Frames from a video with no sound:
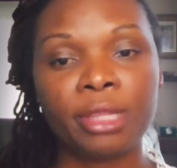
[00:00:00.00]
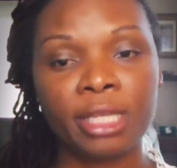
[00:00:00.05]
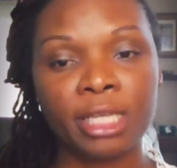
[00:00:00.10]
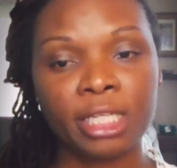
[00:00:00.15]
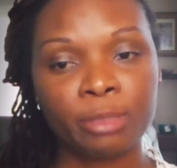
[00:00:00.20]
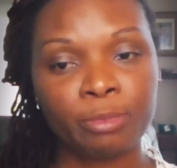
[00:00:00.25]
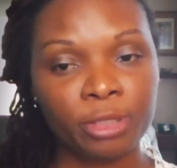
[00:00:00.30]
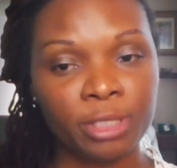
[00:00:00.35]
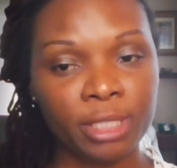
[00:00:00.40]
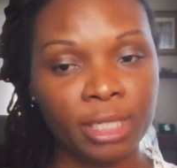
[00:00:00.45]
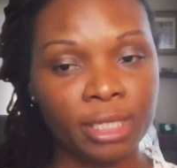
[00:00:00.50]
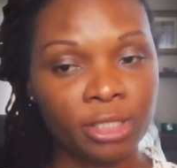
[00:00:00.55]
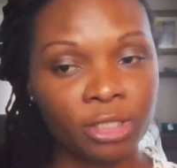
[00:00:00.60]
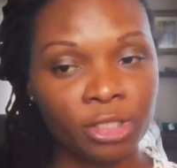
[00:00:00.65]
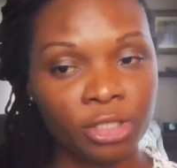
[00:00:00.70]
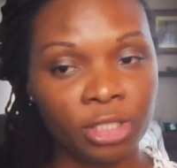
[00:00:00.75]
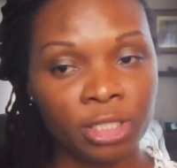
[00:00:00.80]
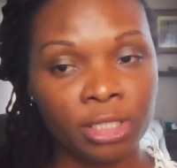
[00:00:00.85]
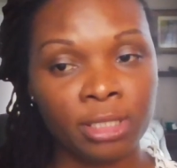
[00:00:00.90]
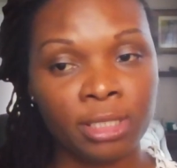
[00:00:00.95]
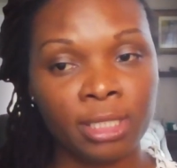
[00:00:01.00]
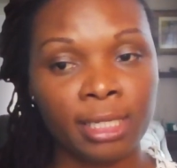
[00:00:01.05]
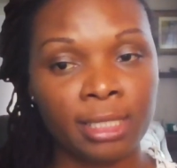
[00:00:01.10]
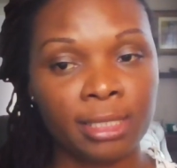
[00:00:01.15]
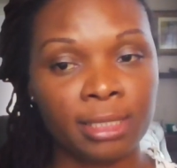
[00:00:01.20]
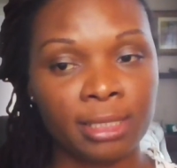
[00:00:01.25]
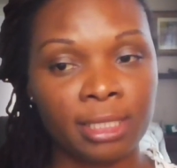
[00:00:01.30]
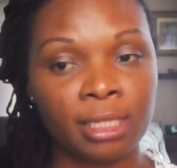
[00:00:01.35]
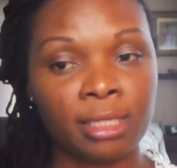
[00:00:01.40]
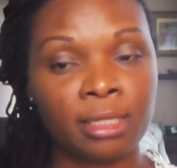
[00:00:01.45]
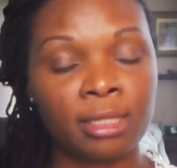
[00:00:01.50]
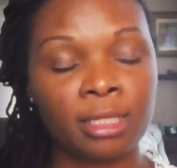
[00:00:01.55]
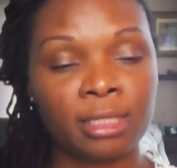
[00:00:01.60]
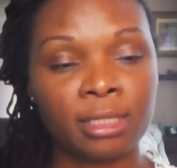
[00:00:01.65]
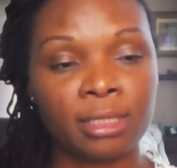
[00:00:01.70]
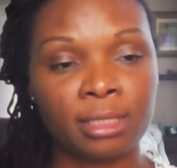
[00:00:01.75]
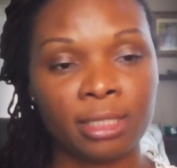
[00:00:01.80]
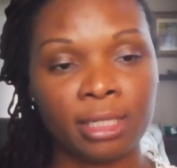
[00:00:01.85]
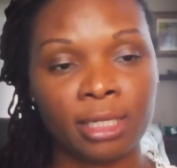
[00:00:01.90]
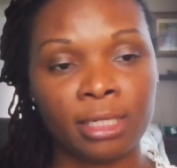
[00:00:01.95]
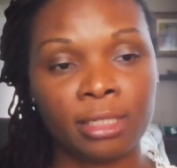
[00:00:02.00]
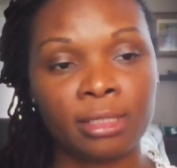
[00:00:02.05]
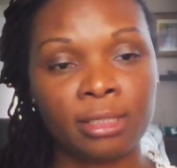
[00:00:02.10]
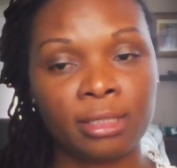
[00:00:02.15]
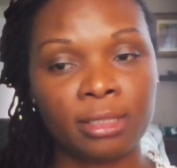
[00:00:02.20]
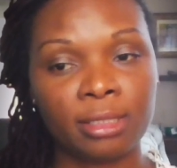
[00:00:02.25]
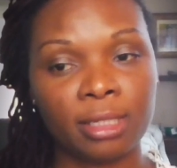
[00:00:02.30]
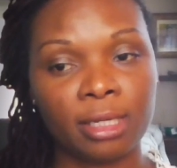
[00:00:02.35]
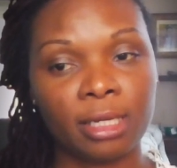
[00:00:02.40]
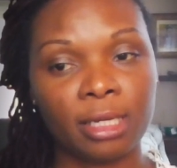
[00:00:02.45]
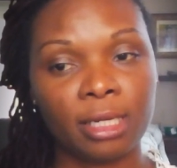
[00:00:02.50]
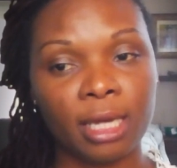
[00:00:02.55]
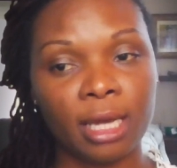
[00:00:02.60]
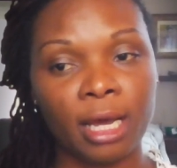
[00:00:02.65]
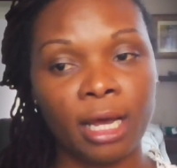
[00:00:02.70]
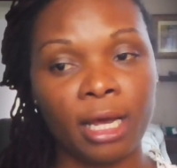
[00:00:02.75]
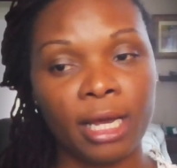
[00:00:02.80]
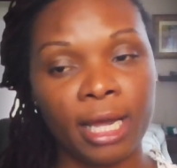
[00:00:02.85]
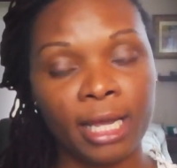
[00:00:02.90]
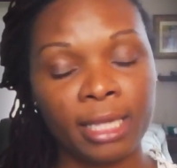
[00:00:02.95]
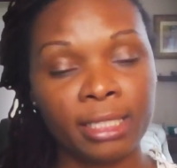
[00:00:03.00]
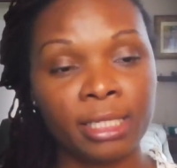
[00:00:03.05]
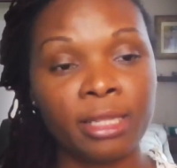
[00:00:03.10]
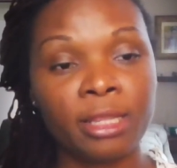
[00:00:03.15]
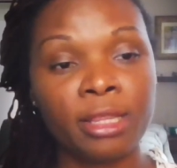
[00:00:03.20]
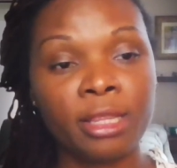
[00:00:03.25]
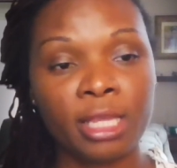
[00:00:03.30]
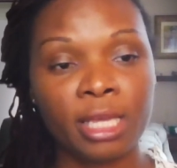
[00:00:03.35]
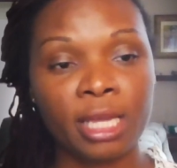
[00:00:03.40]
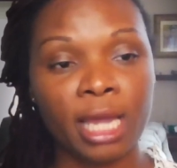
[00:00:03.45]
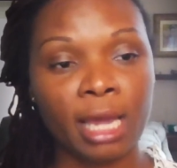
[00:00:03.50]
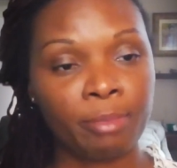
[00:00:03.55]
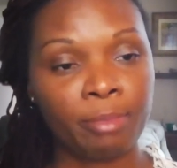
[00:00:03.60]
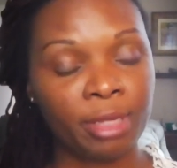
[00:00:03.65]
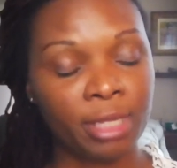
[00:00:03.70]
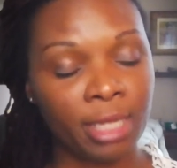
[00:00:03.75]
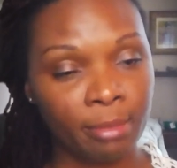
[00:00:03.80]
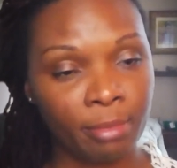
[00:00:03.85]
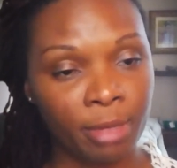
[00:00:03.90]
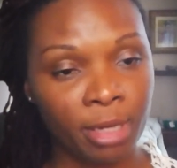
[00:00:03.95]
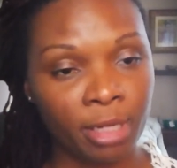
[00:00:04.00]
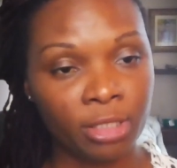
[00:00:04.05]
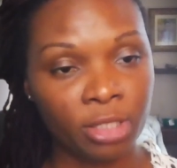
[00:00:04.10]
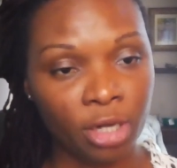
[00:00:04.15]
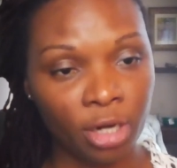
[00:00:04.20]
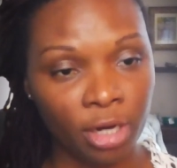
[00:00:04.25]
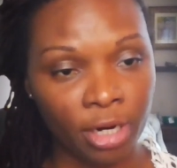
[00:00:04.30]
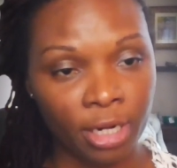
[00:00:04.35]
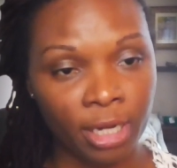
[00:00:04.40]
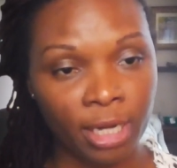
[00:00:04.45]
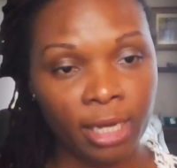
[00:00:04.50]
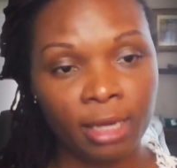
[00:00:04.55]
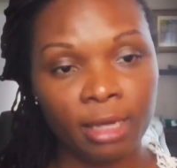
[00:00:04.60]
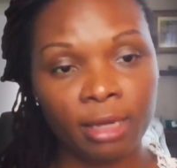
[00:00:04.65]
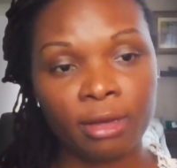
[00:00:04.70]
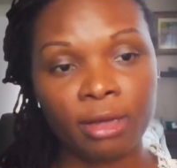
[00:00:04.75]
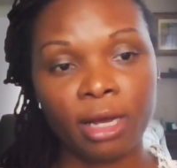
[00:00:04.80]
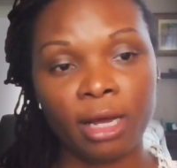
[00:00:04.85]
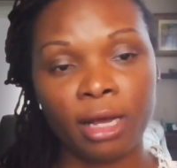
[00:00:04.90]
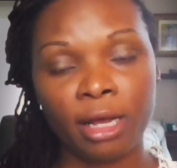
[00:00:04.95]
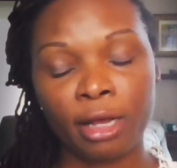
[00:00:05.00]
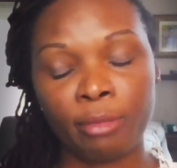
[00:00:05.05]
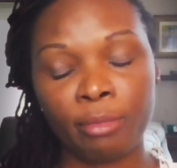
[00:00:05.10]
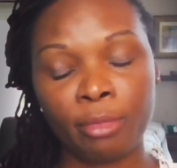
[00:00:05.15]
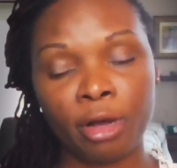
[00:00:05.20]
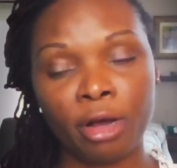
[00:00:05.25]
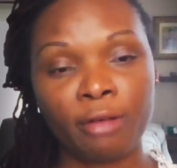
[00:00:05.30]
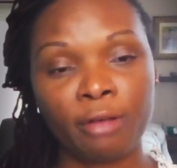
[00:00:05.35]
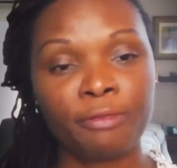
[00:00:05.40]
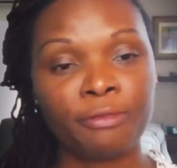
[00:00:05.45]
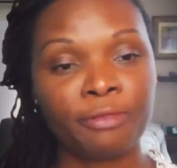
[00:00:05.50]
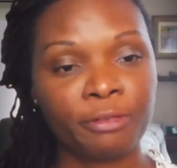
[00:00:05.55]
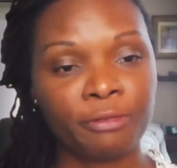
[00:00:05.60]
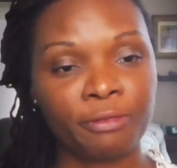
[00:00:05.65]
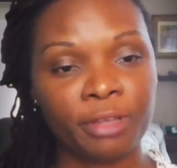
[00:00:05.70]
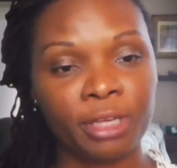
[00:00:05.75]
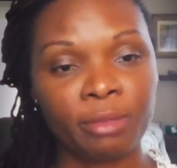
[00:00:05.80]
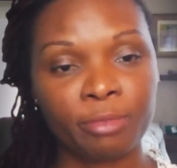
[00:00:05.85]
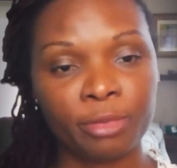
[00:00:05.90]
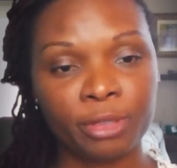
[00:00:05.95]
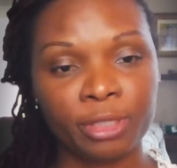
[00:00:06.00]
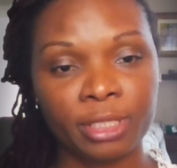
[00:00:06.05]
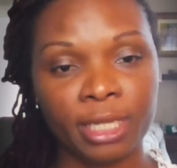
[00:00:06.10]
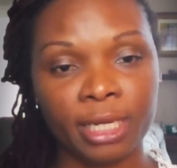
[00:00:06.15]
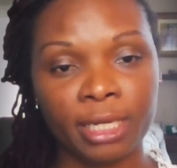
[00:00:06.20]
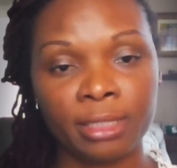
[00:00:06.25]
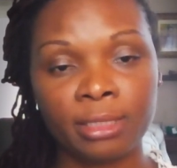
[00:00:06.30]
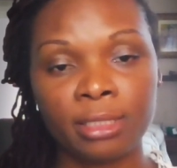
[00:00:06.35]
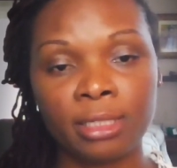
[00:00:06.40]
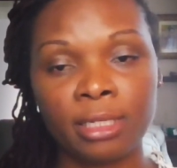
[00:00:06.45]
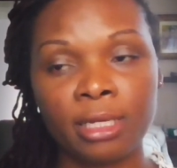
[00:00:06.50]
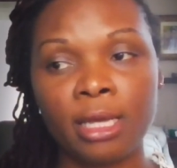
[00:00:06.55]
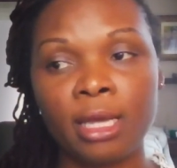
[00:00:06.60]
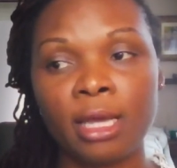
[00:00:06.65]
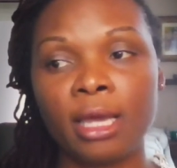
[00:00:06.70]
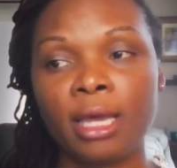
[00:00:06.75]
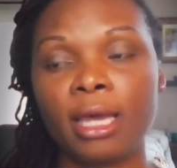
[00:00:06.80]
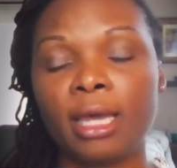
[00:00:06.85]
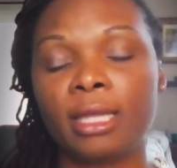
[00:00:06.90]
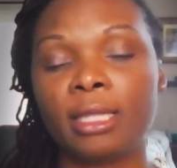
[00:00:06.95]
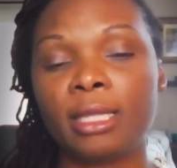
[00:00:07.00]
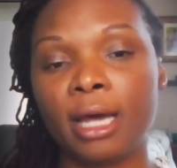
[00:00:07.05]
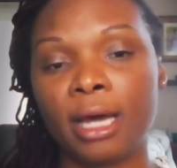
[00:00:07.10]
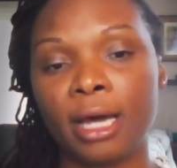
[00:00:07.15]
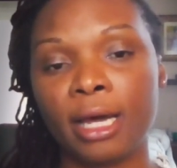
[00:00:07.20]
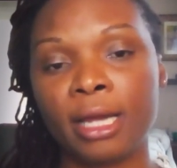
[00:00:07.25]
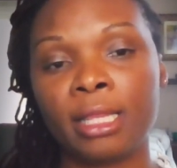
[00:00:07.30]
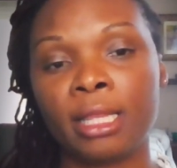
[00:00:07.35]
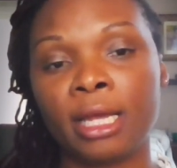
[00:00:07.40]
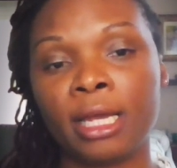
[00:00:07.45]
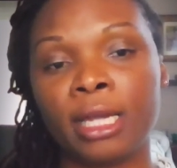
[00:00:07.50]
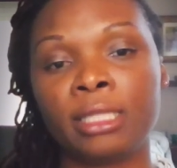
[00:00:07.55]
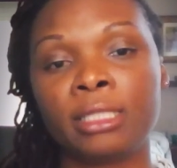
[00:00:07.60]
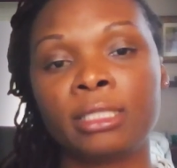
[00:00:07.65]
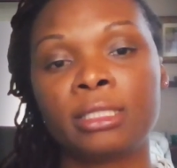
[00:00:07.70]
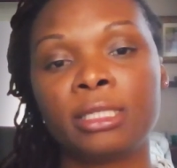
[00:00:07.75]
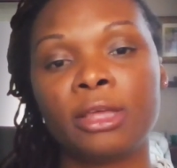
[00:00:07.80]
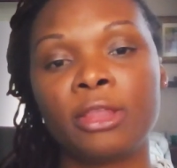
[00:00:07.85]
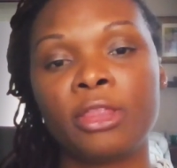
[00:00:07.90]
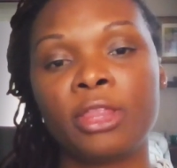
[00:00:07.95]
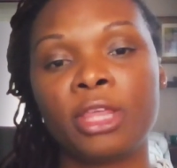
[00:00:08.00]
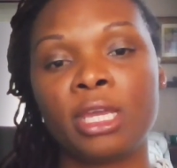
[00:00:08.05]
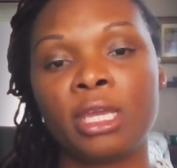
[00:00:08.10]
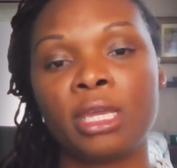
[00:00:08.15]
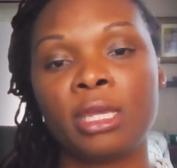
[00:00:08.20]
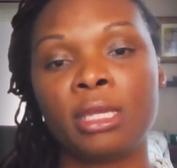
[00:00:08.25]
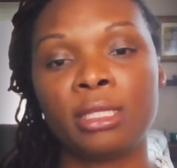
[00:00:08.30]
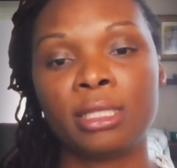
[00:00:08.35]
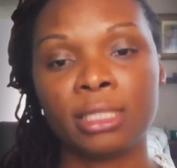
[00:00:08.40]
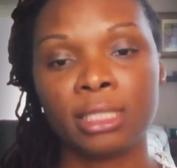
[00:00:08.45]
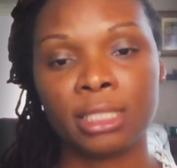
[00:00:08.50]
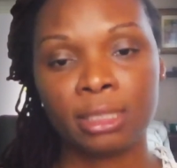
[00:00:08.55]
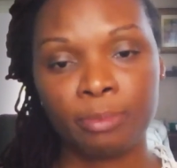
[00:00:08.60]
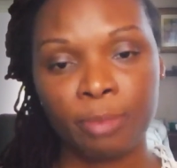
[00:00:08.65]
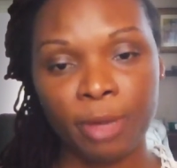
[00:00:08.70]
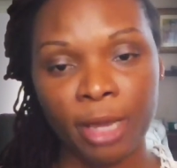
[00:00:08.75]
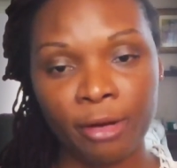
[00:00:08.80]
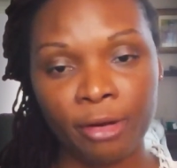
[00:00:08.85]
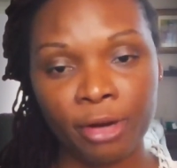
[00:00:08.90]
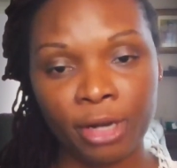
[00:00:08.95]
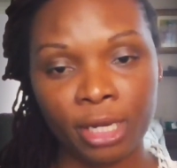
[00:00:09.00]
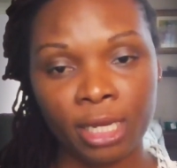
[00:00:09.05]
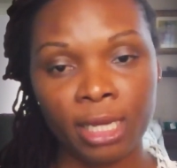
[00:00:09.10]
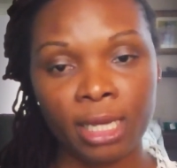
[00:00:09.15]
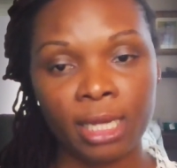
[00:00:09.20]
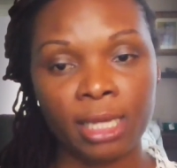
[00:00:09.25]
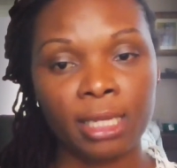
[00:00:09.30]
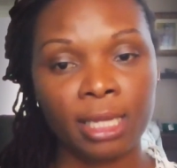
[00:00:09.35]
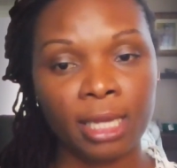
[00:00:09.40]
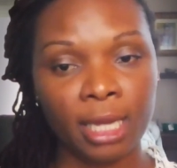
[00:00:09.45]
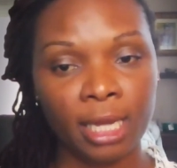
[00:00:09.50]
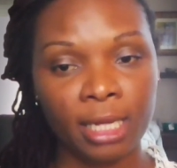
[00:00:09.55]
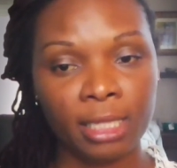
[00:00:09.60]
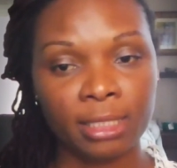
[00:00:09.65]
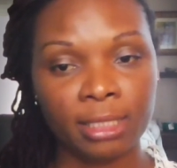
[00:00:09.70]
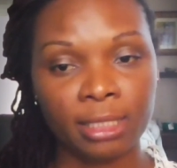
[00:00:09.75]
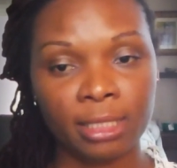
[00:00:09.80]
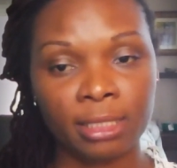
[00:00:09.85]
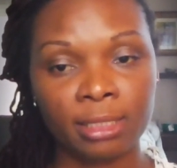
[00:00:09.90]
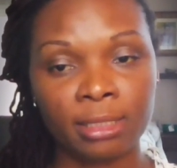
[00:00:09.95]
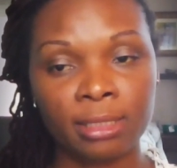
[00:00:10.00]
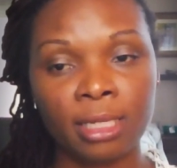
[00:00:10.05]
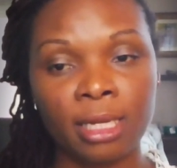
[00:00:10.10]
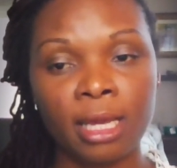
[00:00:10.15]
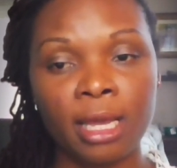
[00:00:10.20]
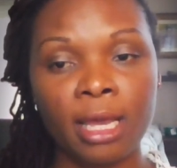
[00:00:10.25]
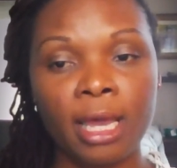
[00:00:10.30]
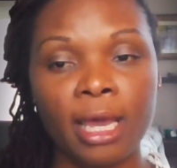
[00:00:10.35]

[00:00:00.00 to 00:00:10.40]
These percentages exceed the state's ending the epidemic target of 15% and highlights the disparity in cases,